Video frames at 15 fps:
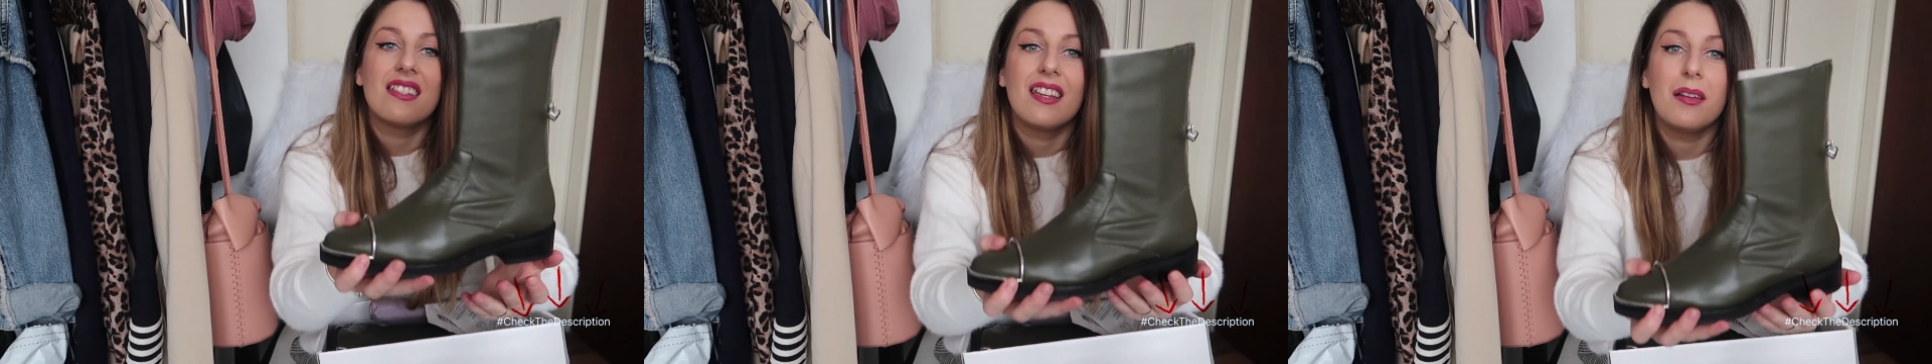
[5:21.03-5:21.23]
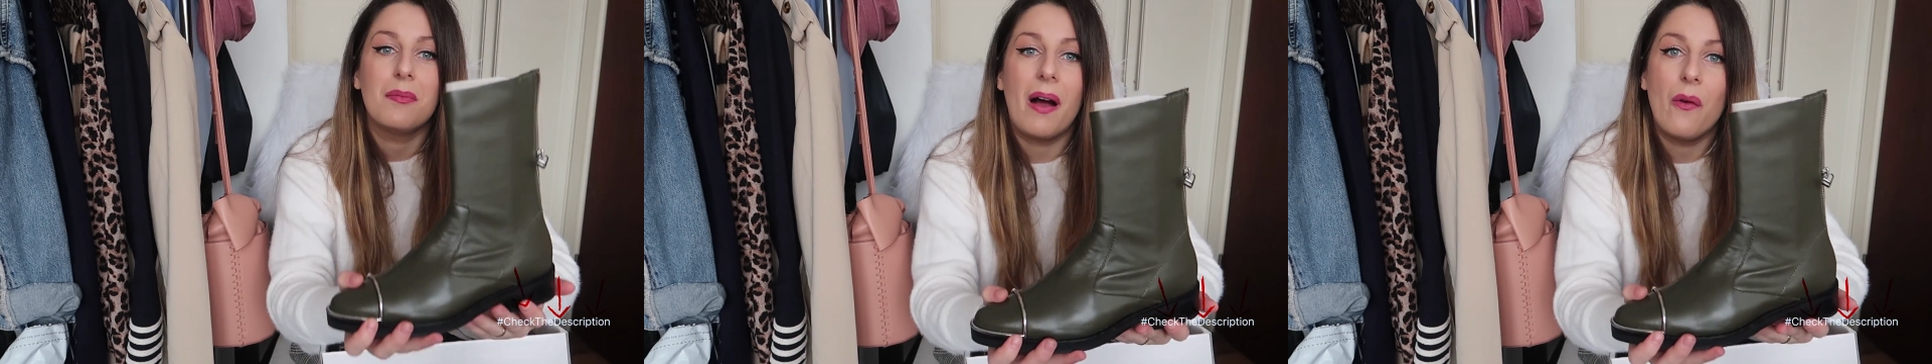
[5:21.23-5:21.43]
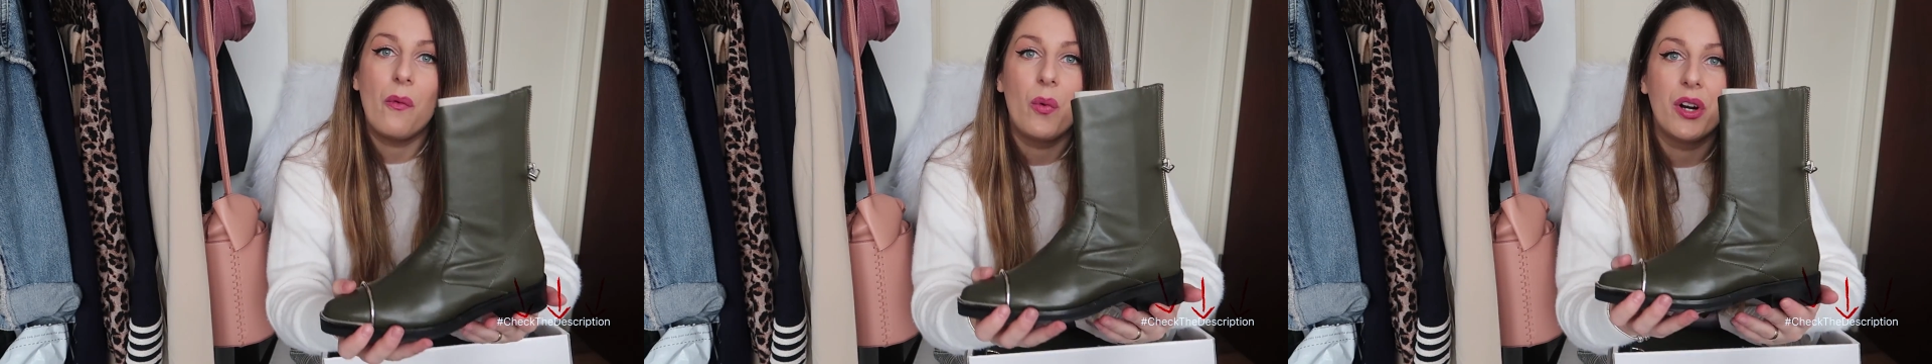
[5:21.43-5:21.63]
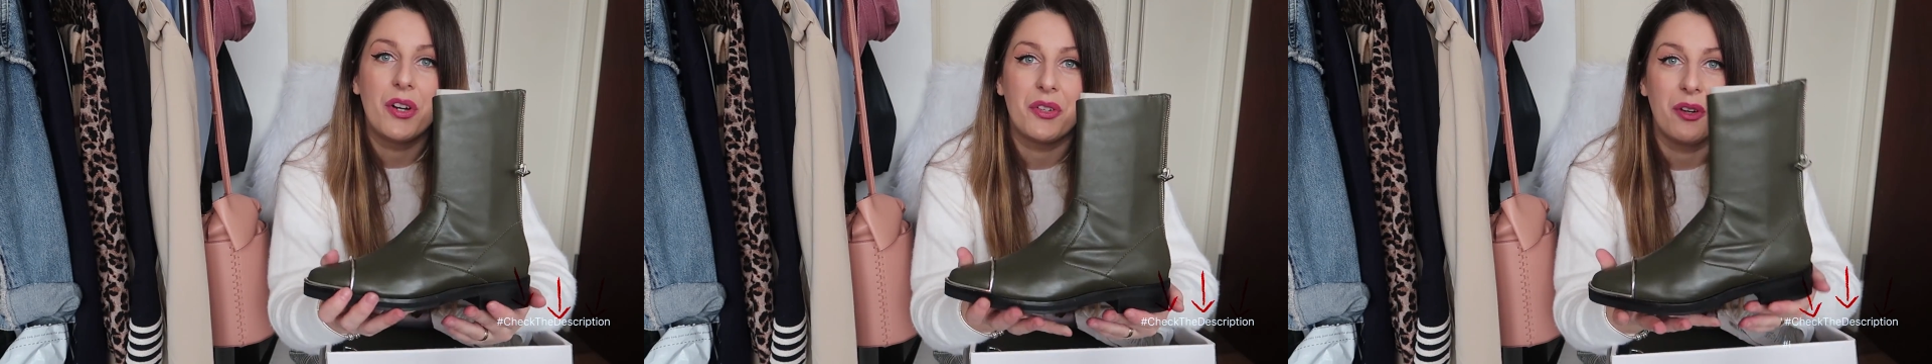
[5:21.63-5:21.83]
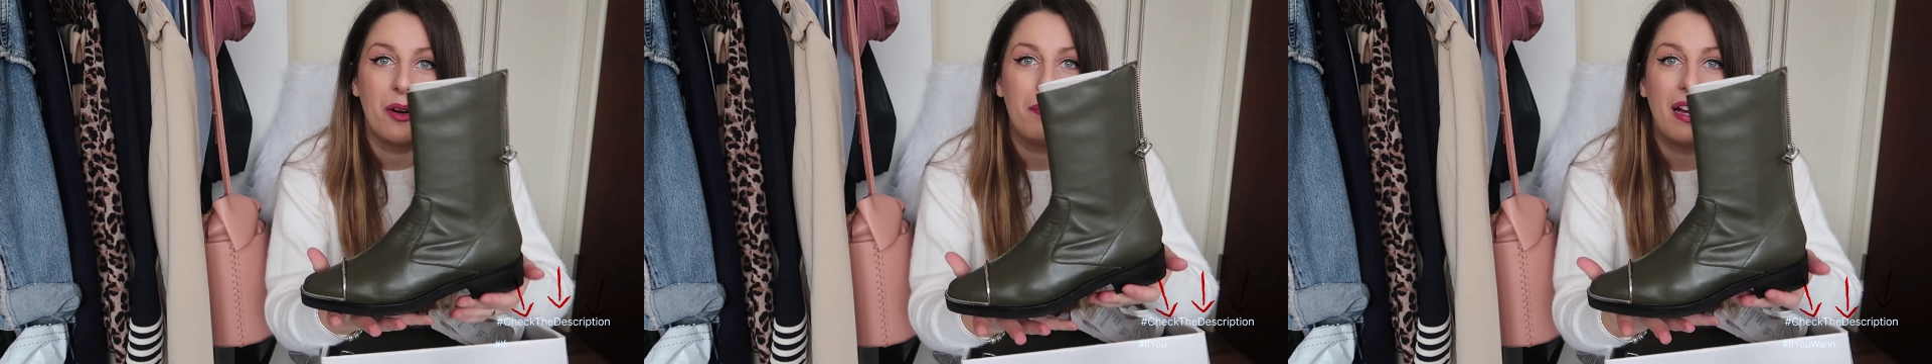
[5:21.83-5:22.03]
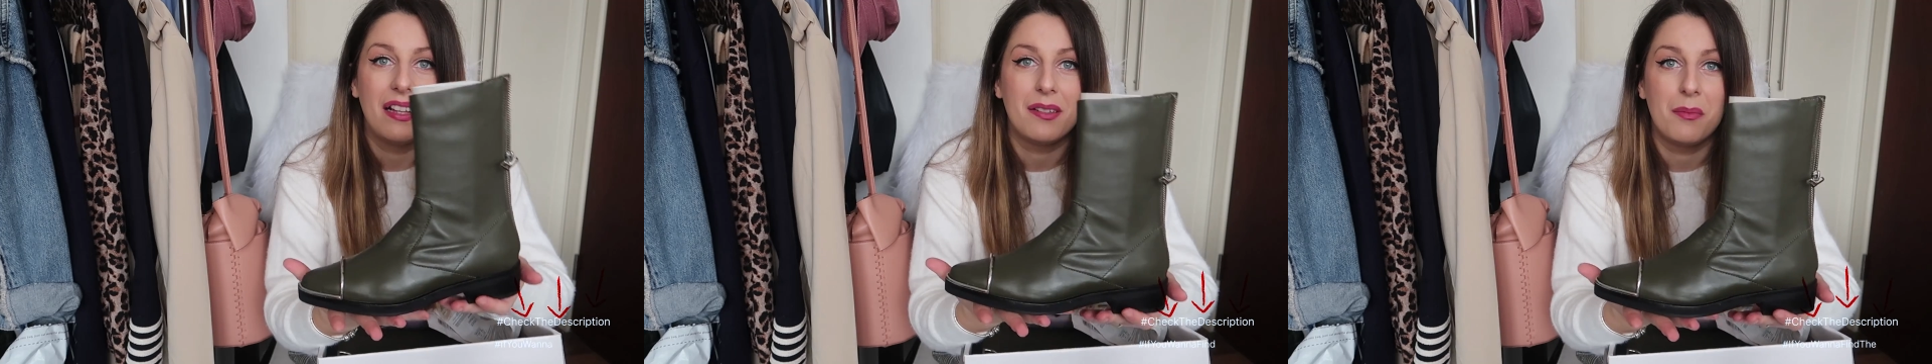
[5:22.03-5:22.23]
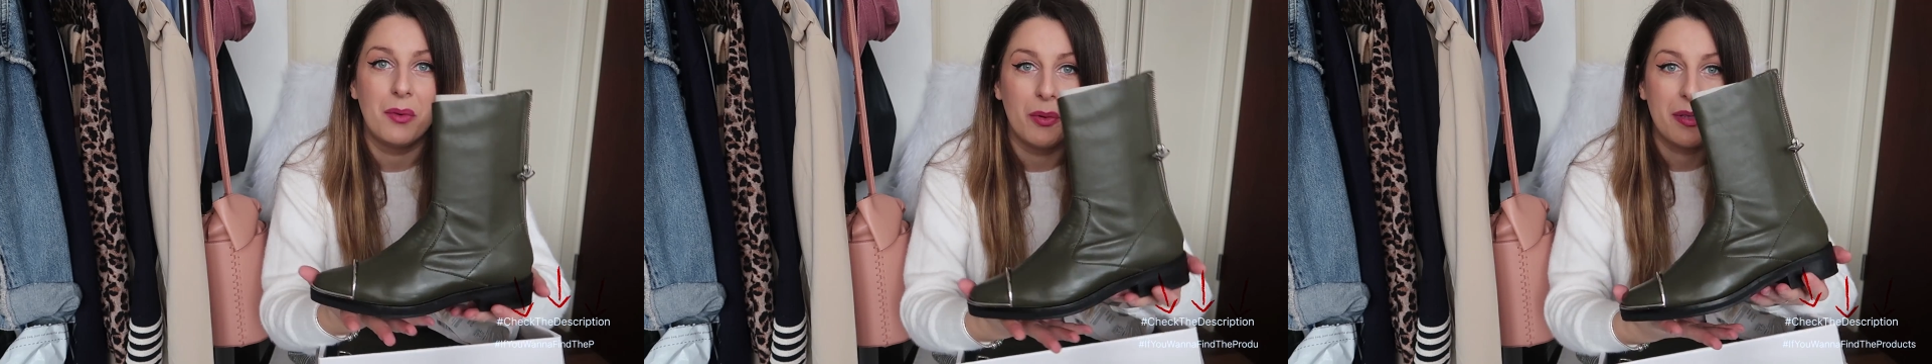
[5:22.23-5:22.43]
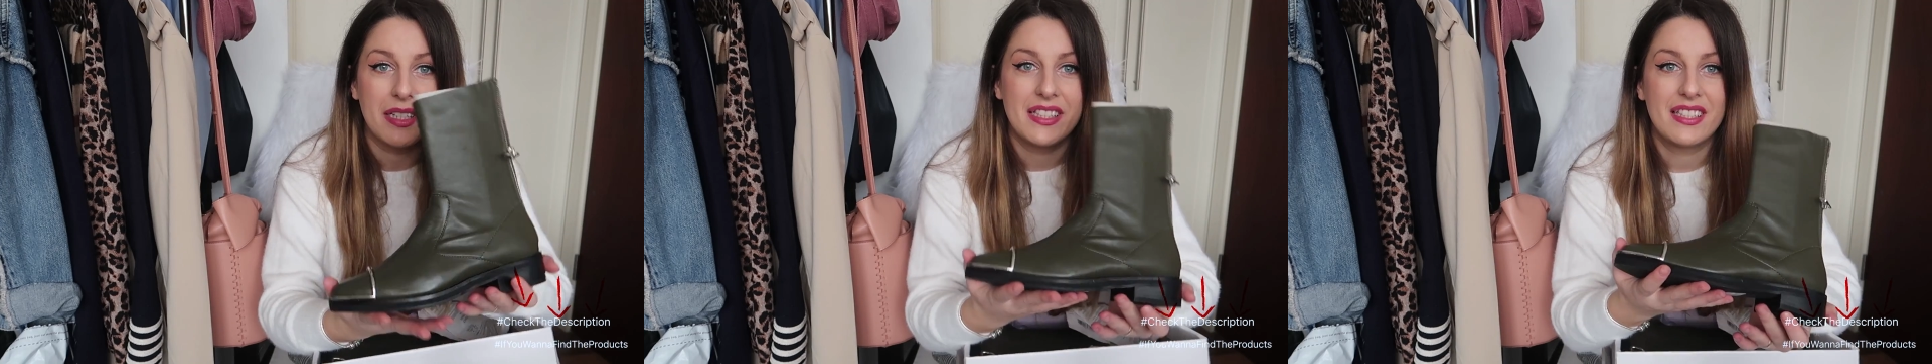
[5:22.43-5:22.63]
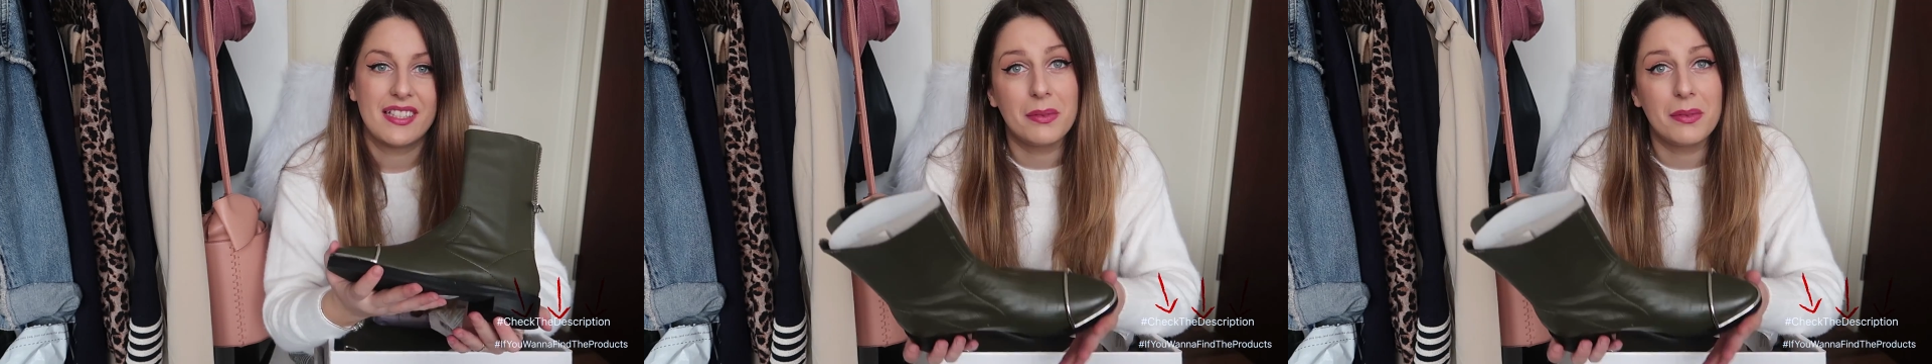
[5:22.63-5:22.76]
in my wardrobe at the moment,